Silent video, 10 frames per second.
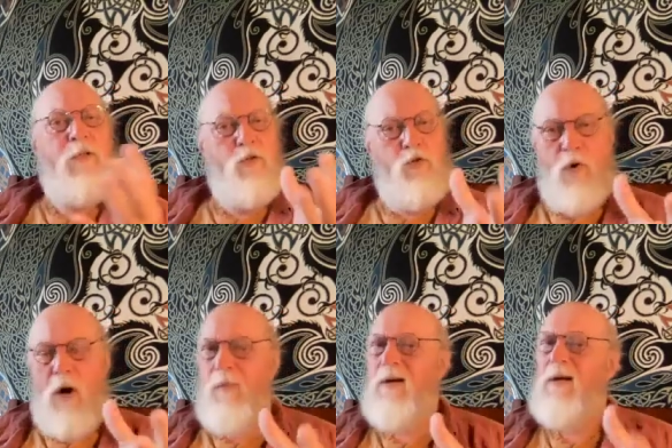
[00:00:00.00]

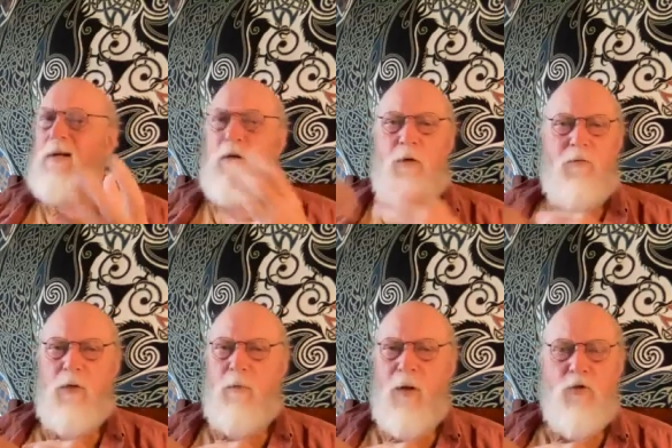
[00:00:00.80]
Trauma, I know
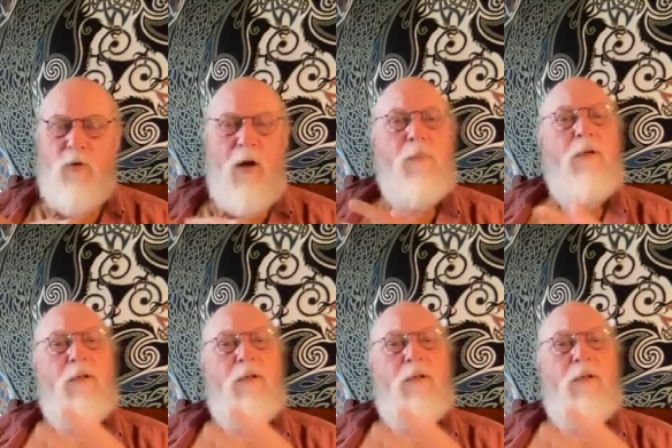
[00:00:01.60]
everything about trauma.